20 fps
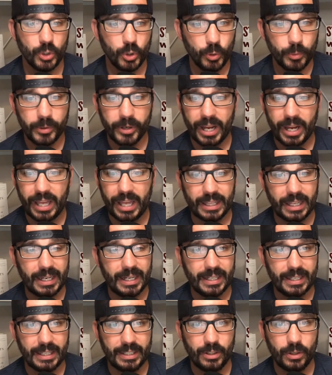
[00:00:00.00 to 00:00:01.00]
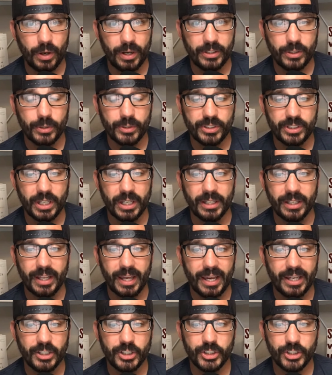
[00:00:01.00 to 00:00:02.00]
uber athletic, at
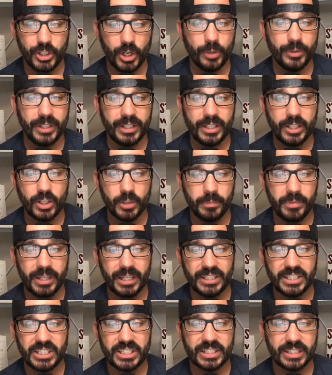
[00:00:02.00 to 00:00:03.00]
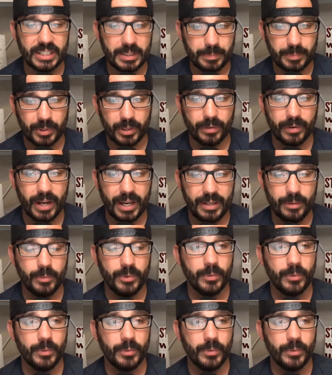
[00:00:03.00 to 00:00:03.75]
UCLA, showed that he could be a sleeper, right?